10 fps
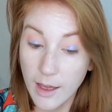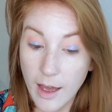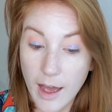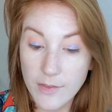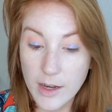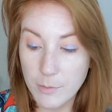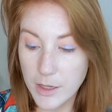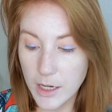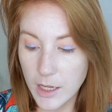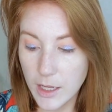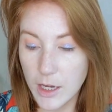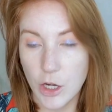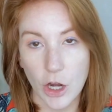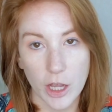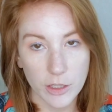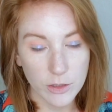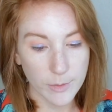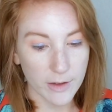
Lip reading: And then I'm gonna not use my